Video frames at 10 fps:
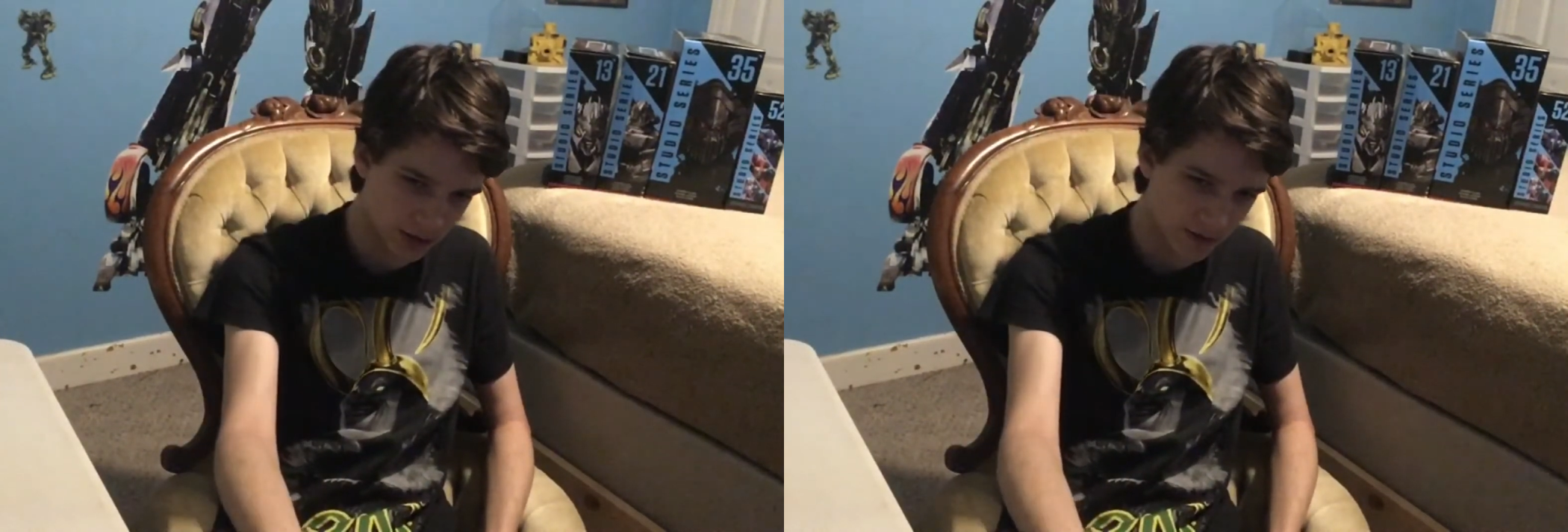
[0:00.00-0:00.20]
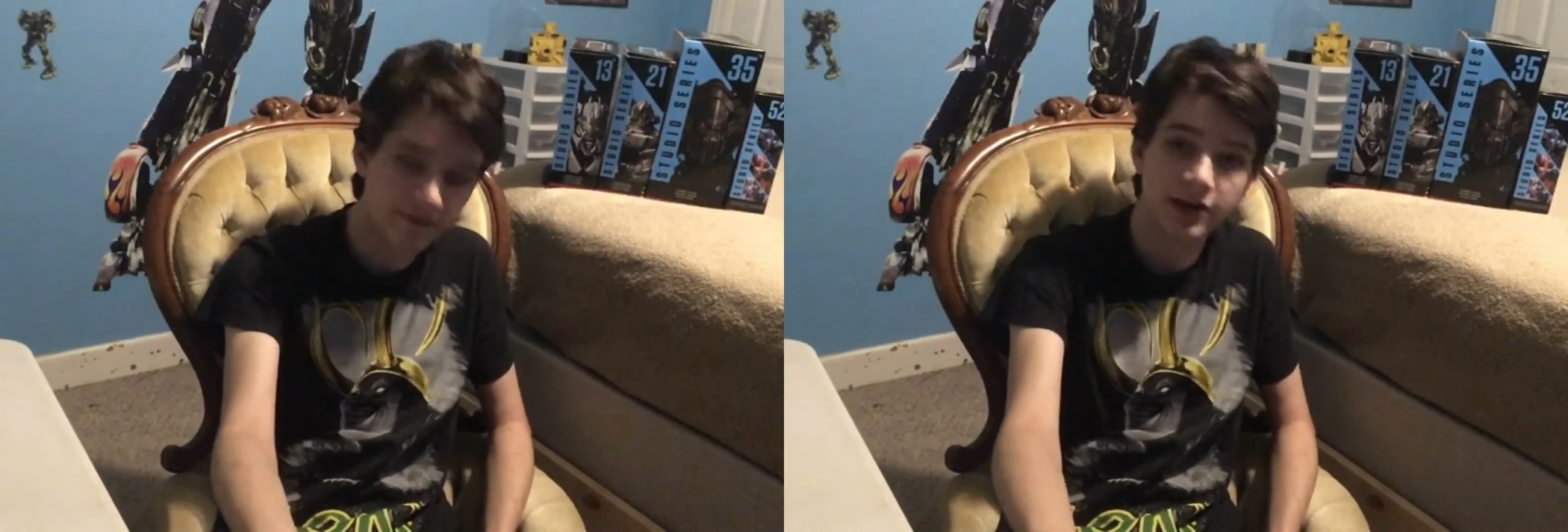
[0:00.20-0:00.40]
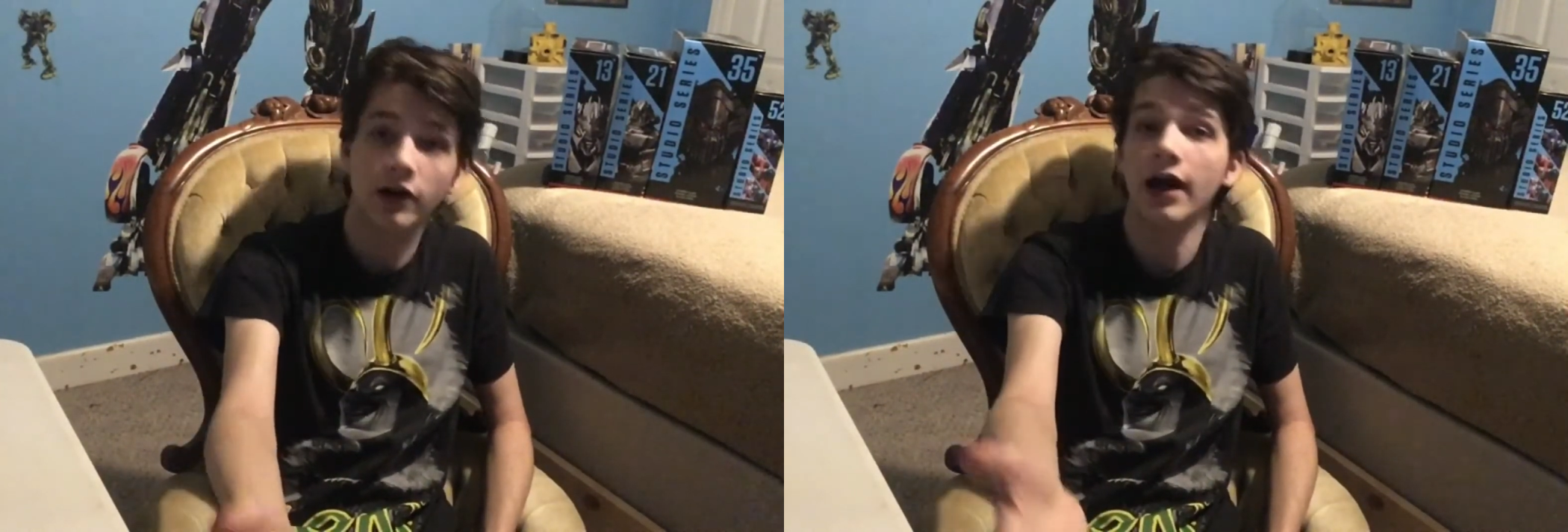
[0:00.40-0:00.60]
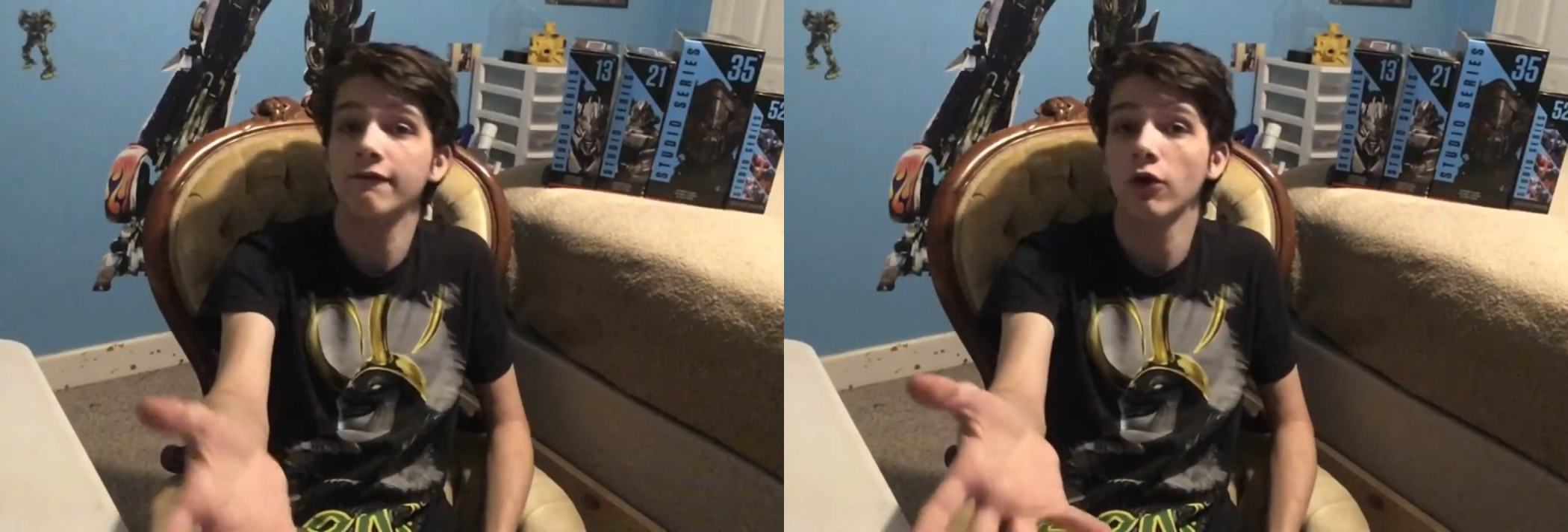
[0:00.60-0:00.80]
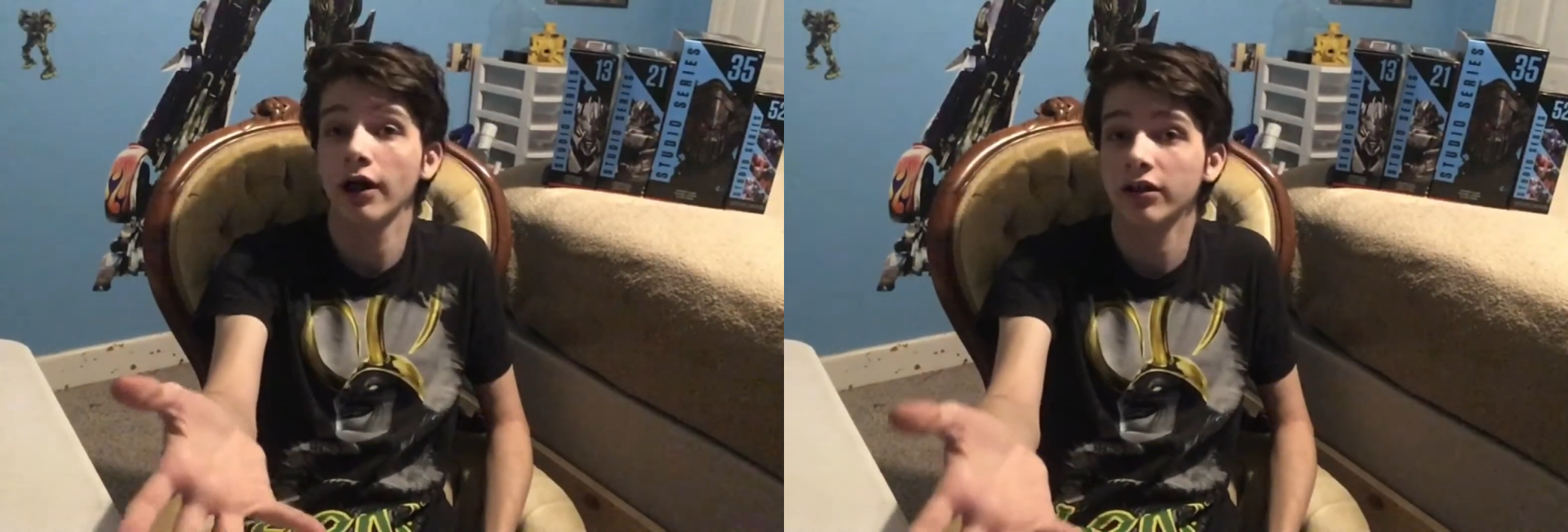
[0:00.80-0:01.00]
a figure I've
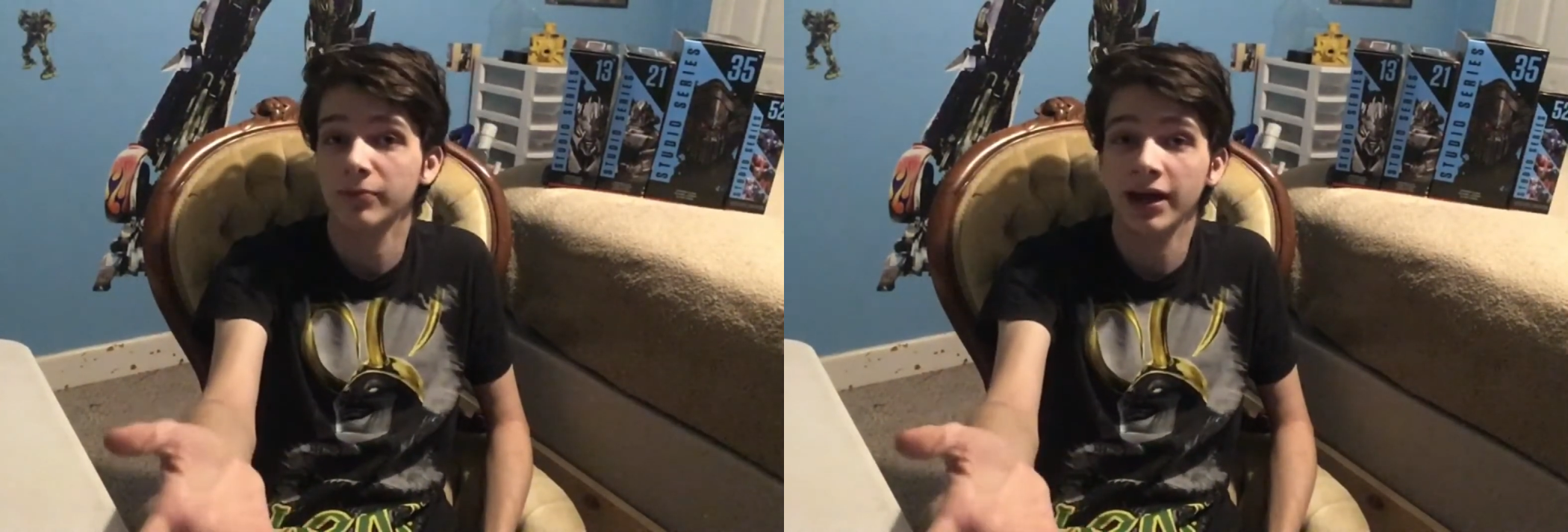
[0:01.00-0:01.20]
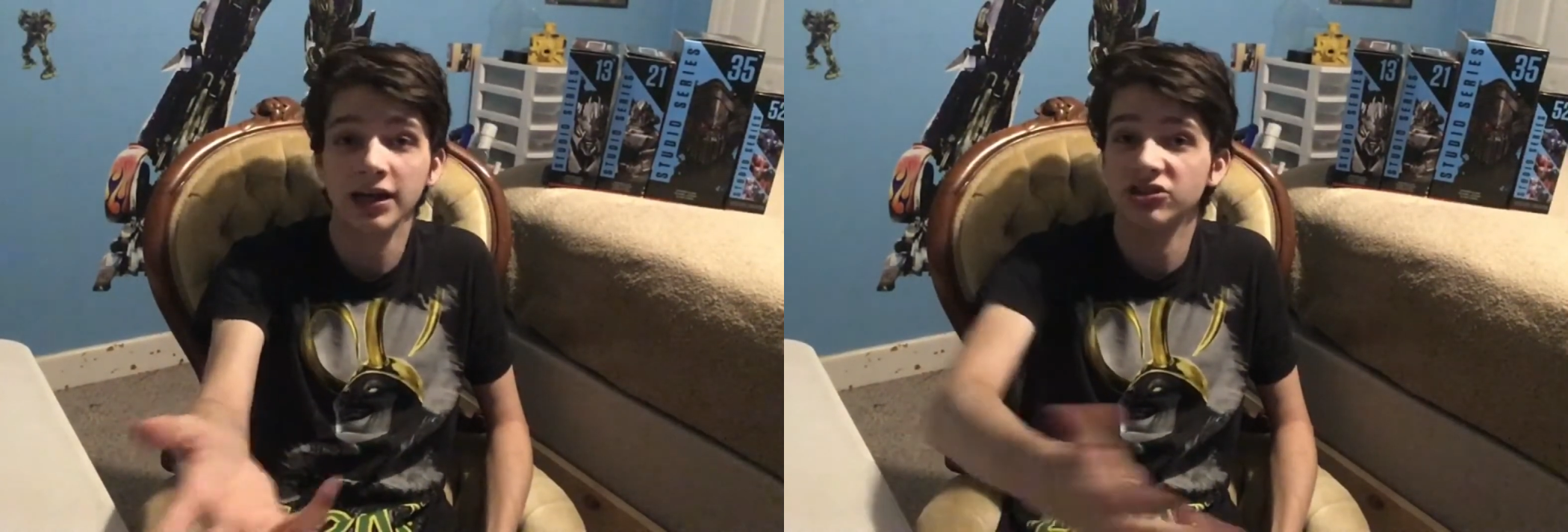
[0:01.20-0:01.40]
held in my hands,